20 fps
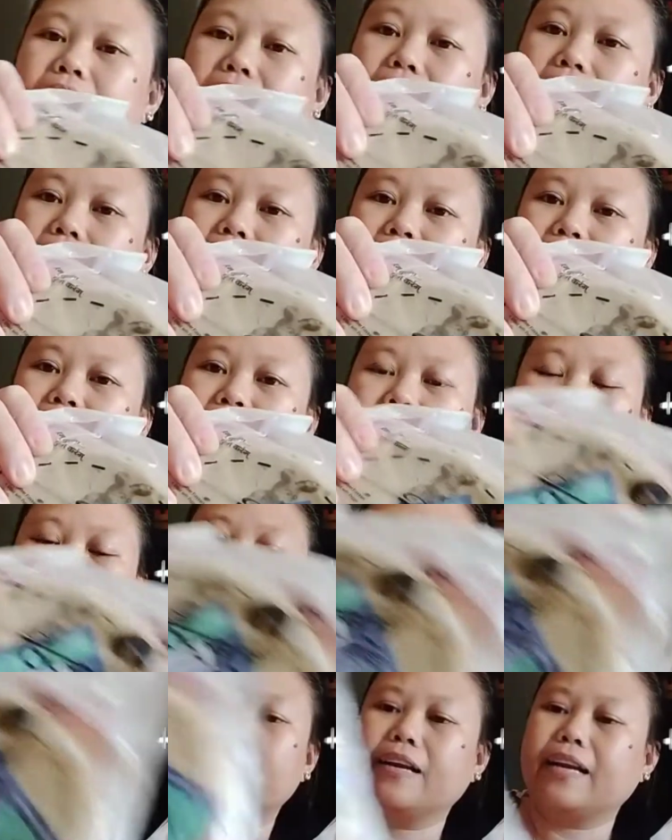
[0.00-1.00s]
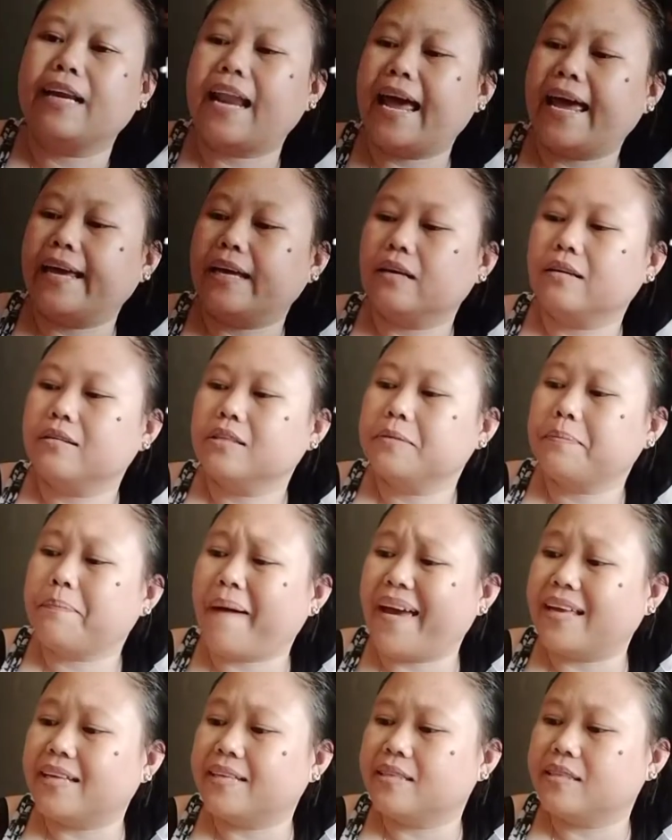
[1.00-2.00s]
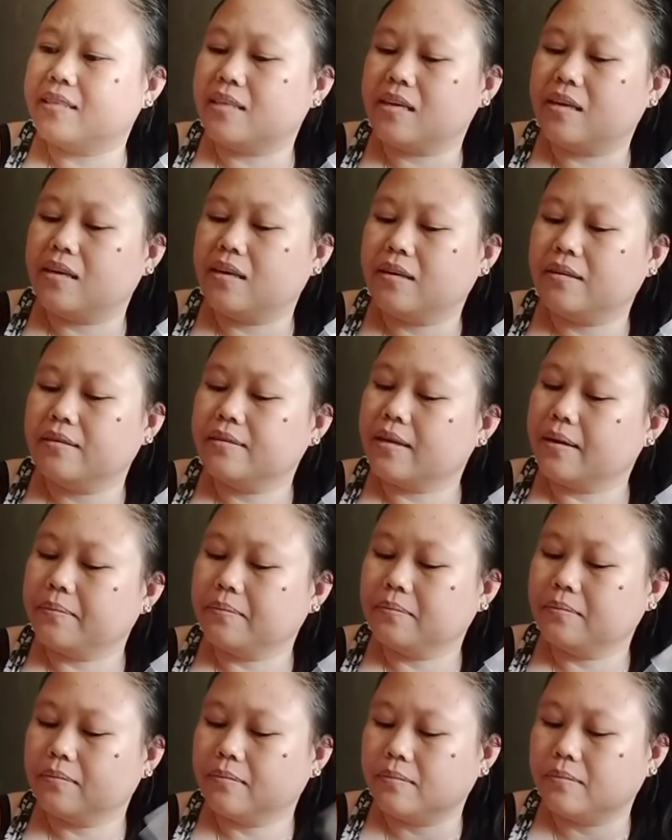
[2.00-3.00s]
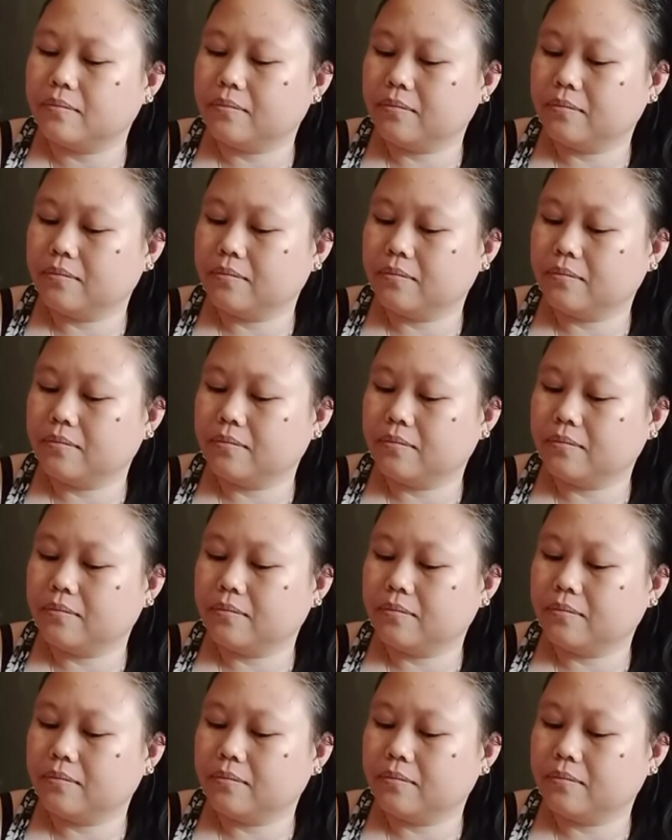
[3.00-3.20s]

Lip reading: it's flavored like spicy. Some